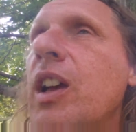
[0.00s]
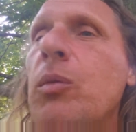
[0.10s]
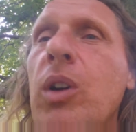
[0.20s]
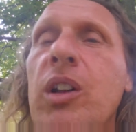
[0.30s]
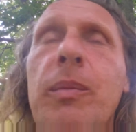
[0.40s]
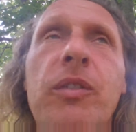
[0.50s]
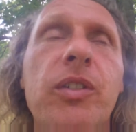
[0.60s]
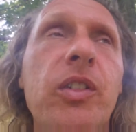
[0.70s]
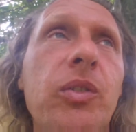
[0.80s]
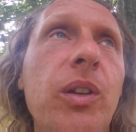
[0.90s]
and while it may
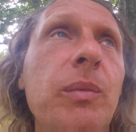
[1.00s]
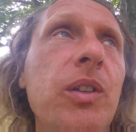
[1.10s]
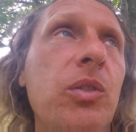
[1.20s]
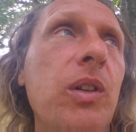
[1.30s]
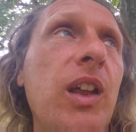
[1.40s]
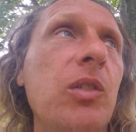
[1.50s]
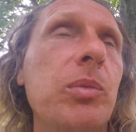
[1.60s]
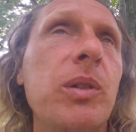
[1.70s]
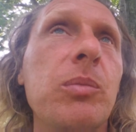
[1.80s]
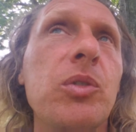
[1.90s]
frustrate me to allow
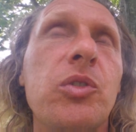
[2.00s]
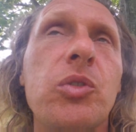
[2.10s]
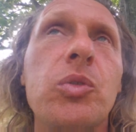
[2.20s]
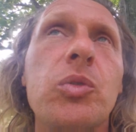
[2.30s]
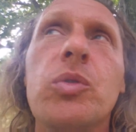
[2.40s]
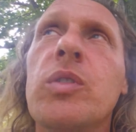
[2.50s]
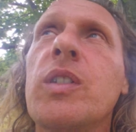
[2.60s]
people to